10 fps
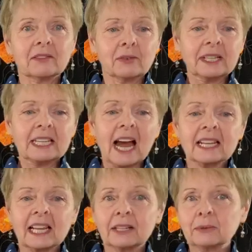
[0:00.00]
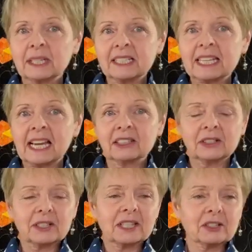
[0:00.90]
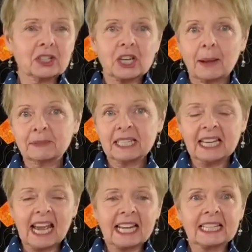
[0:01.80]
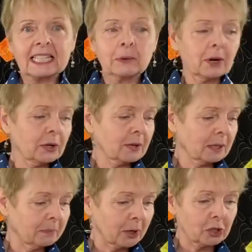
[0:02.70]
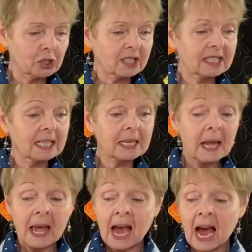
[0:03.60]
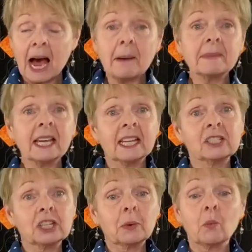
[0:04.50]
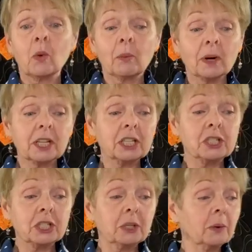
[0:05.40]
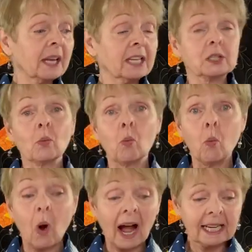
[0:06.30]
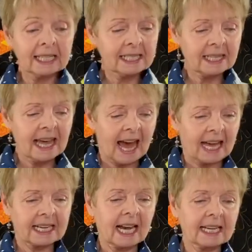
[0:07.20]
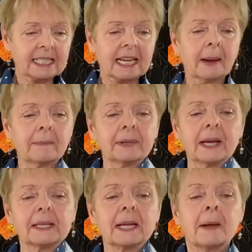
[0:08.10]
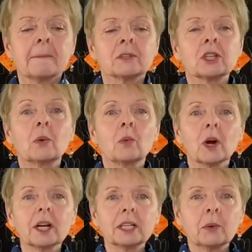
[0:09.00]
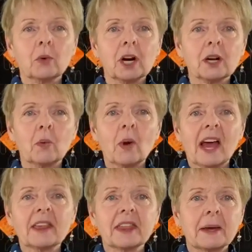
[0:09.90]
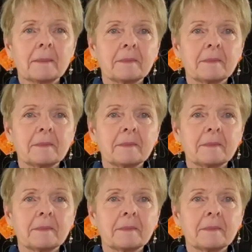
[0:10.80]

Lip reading: of online retailers. There's shops in Etsy where you can purchase it. And what we're going to do is wind that on a template. So we're going to work with